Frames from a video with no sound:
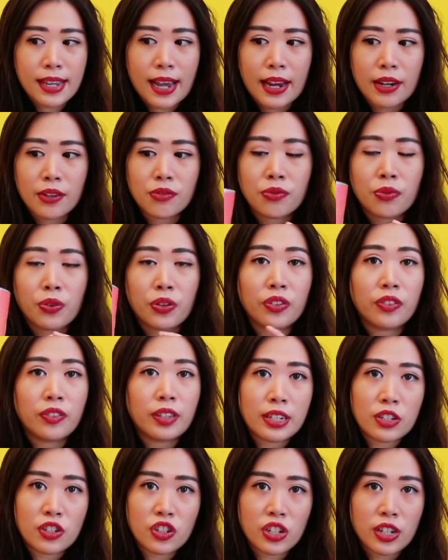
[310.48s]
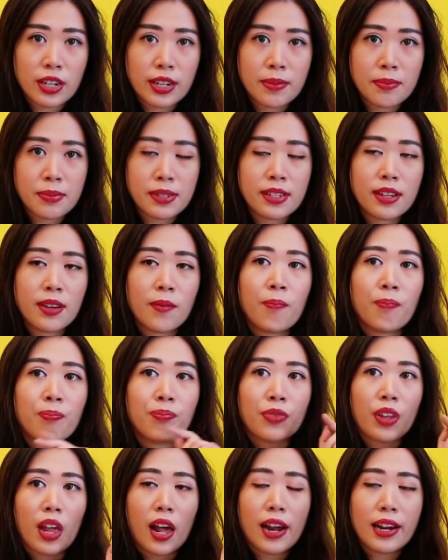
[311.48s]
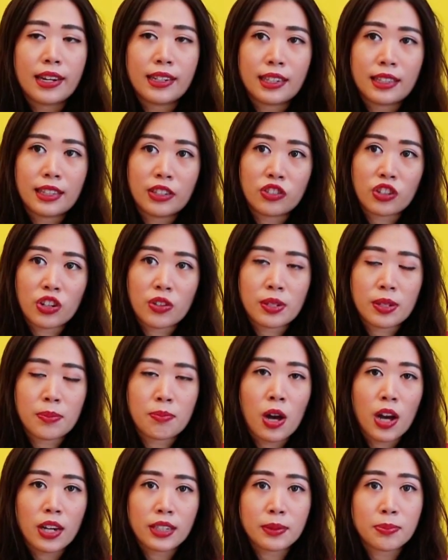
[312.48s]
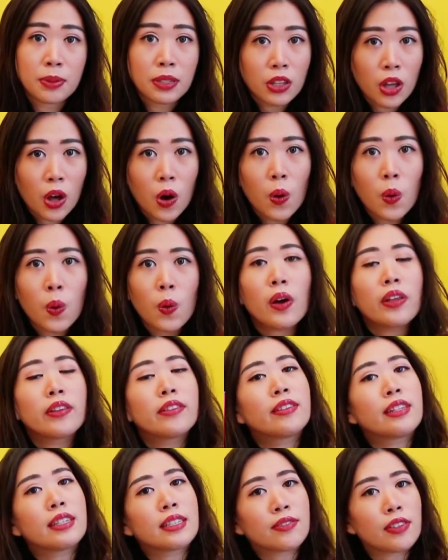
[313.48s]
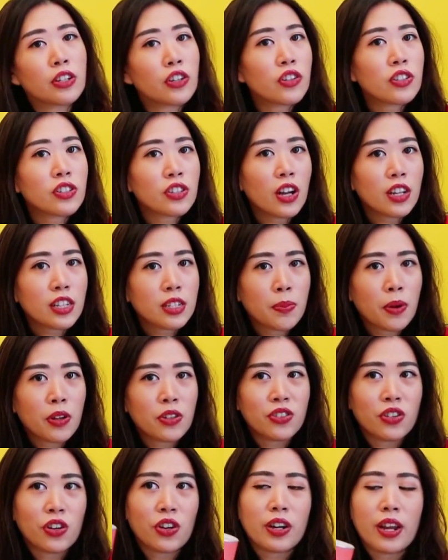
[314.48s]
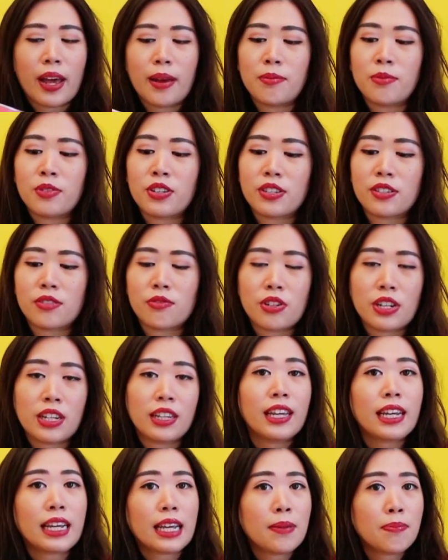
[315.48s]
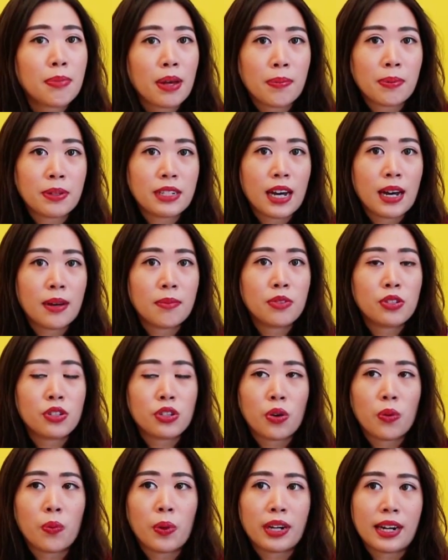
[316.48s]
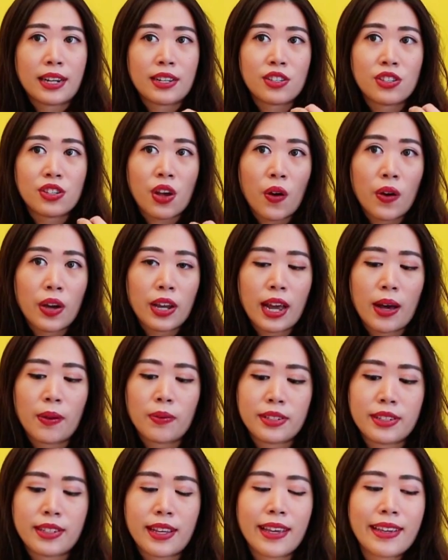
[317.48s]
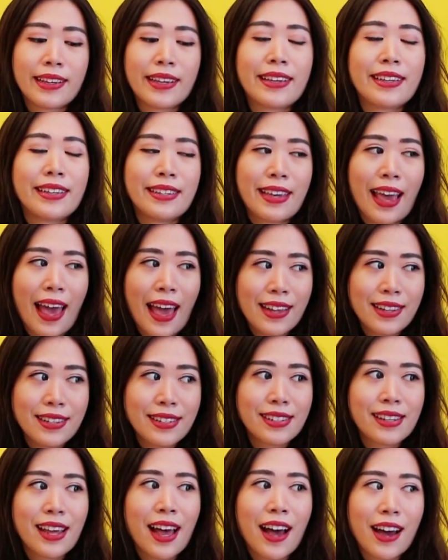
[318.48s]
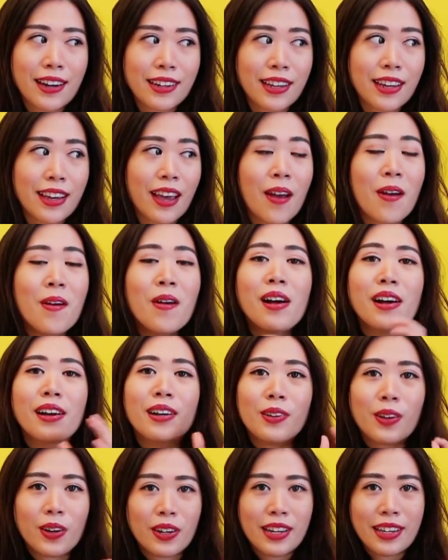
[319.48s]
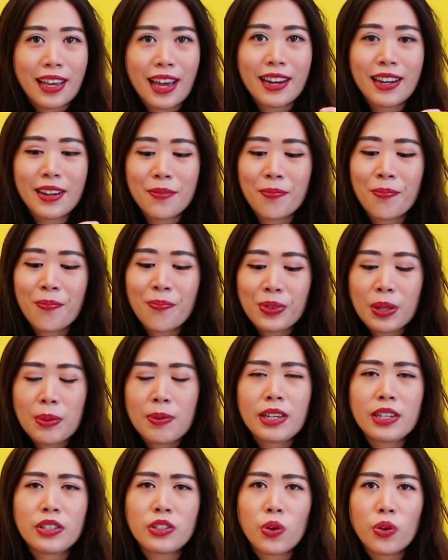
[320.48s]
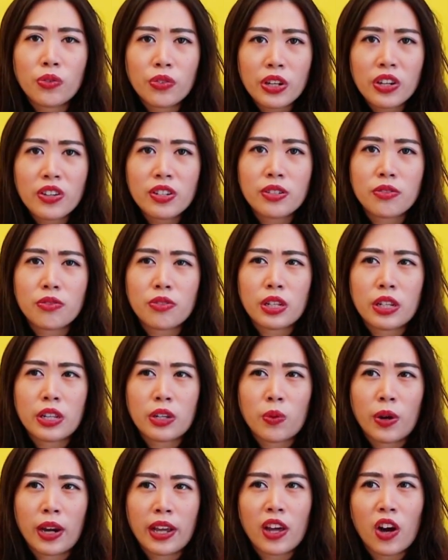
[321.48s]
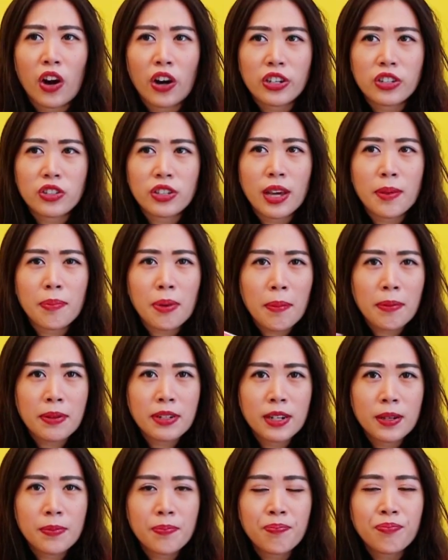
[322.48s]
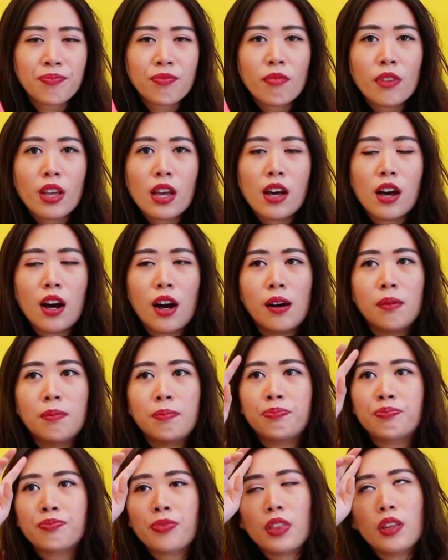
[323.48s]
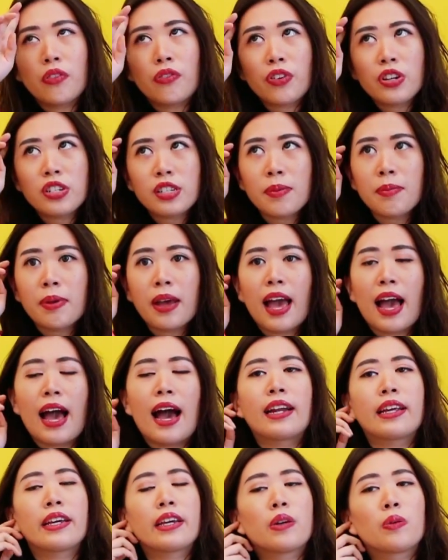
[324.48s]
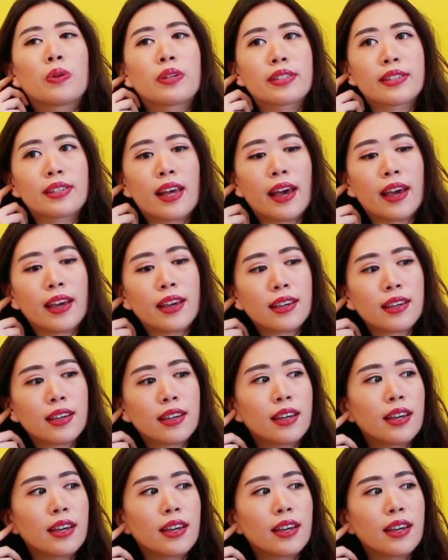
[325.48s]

the website for this chips in the description box below. This video is not sponsored. I'm just really liking Pappadums, so when I saw it, I was like, yes, honey, gonna get it. Because over here it's really quite hard to get Pappadum. The first time I had it,